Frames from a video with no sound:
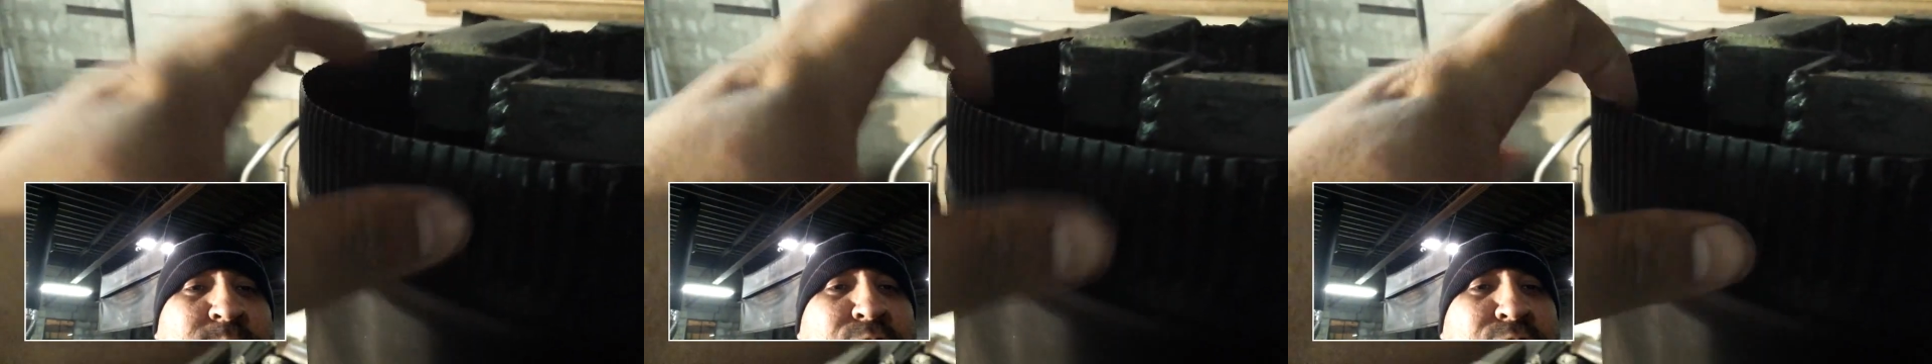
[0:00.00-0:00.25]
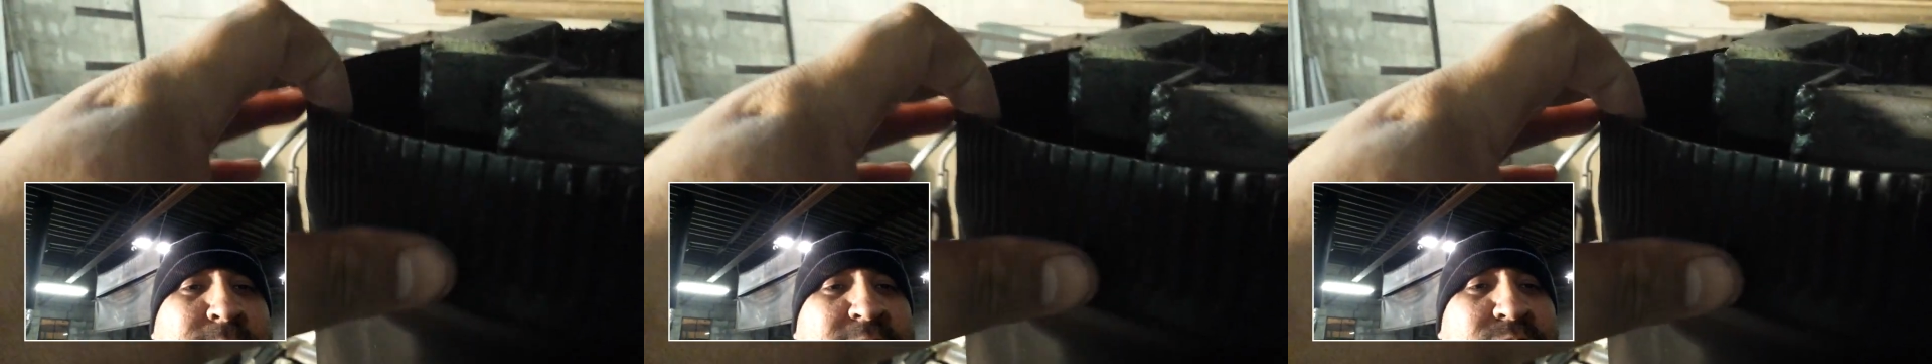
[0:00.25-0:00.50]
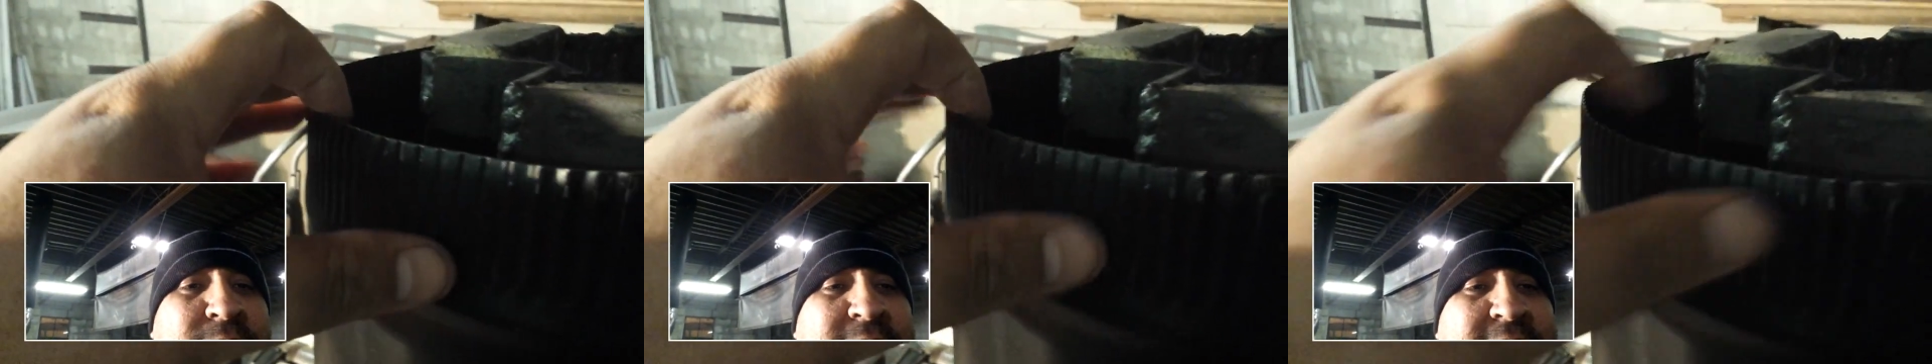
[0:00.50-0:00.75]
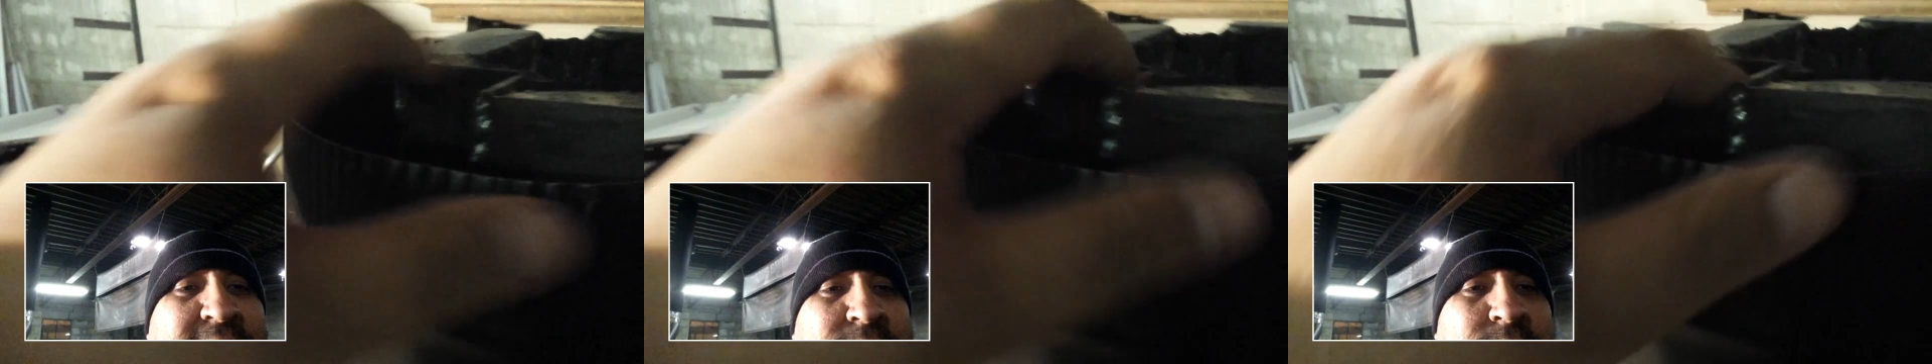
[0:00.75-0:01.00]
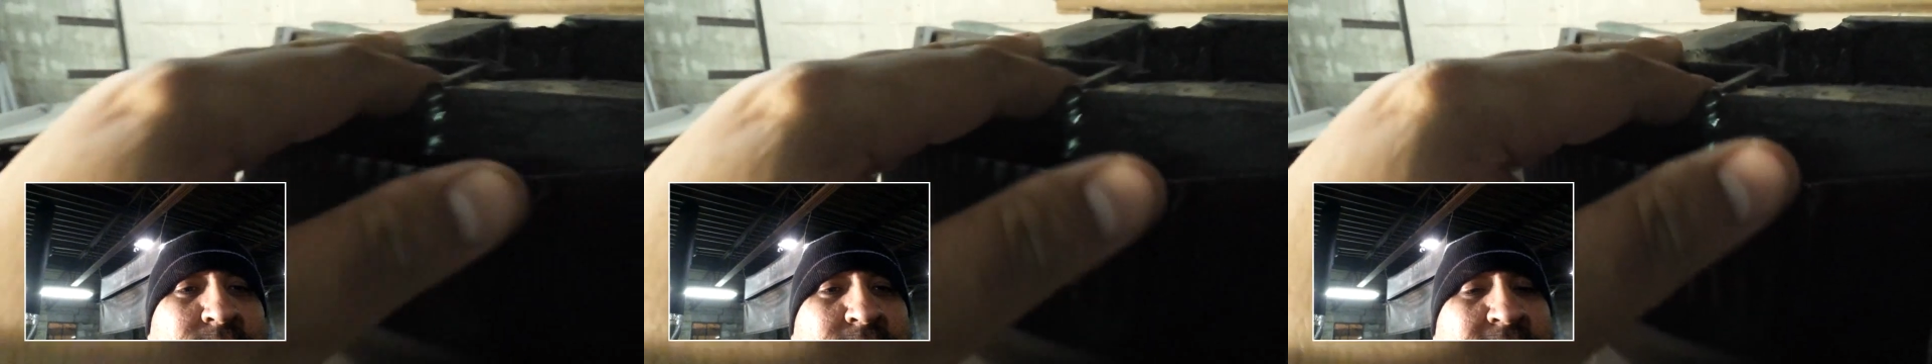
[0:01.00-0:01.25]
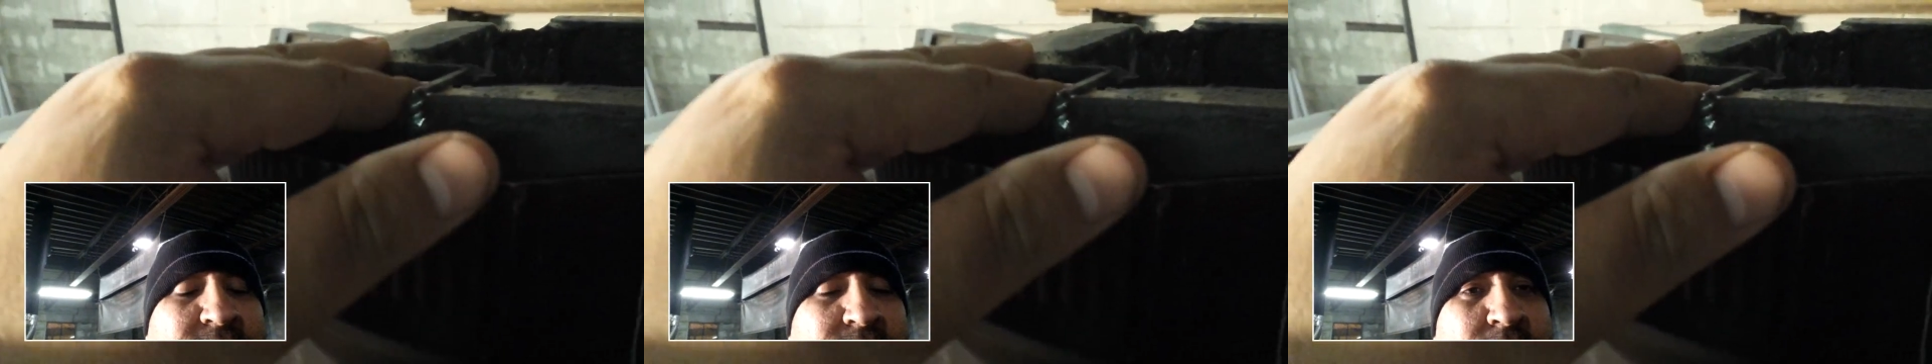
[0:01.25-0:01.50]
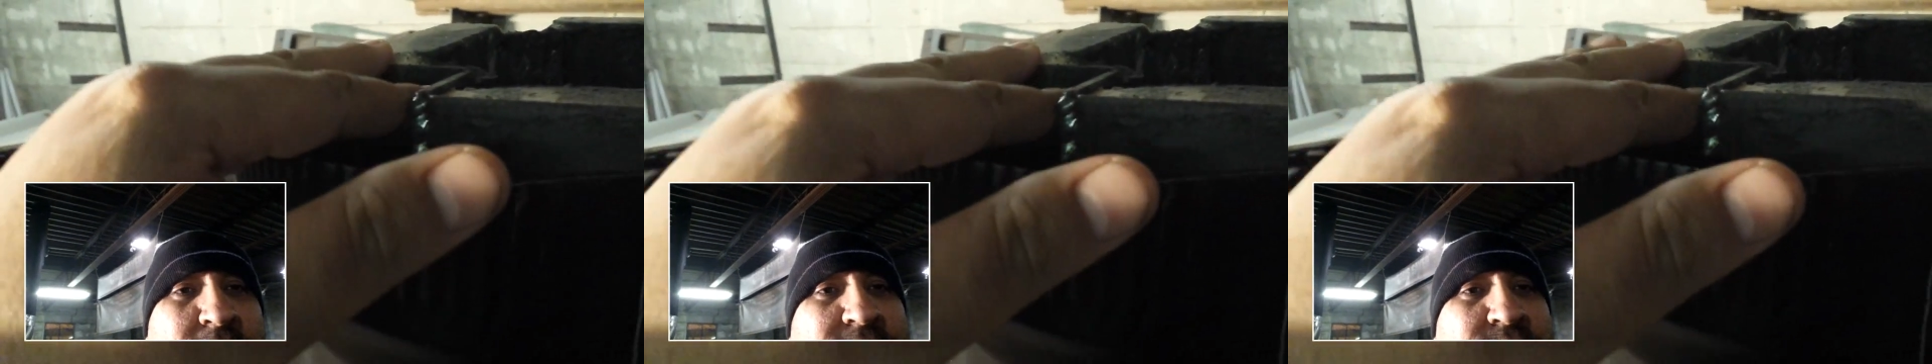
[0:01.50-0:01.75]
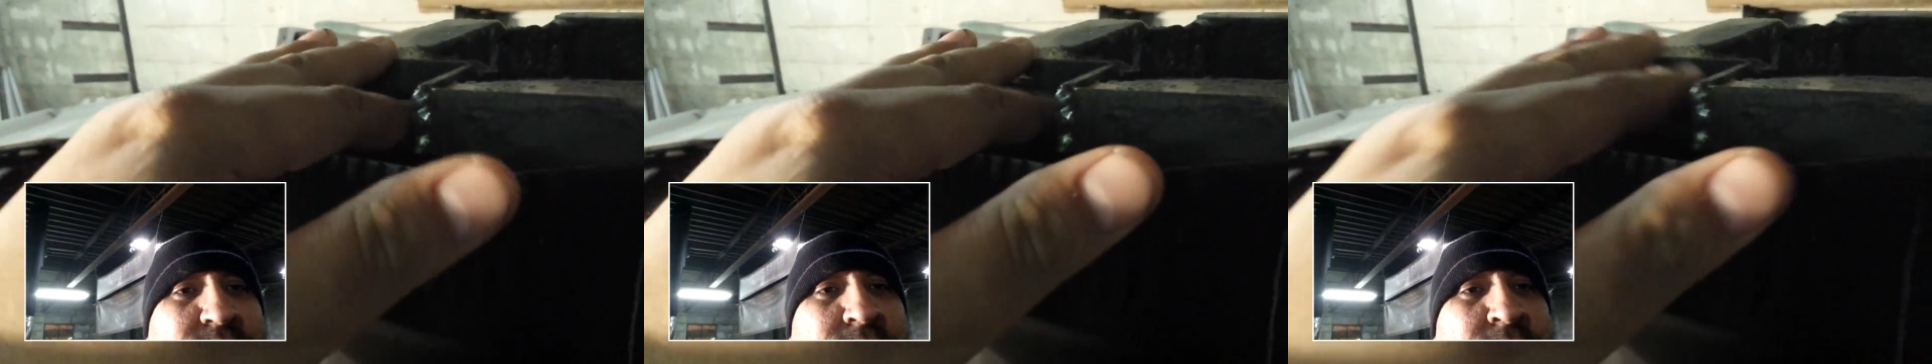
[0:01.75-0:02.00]
put in between here and the
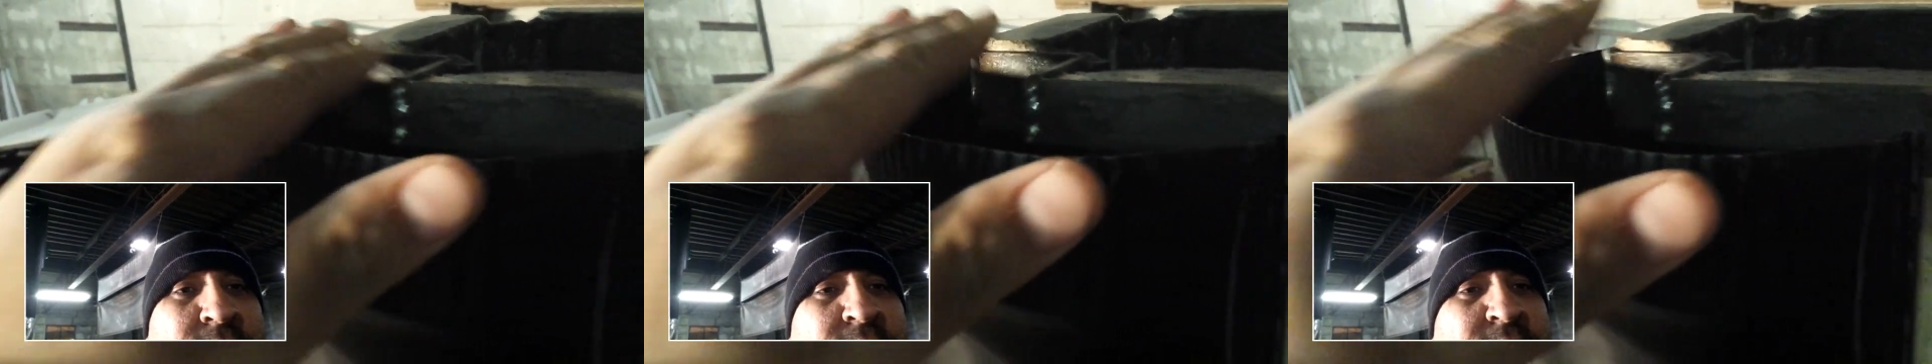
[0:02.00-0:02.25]
riser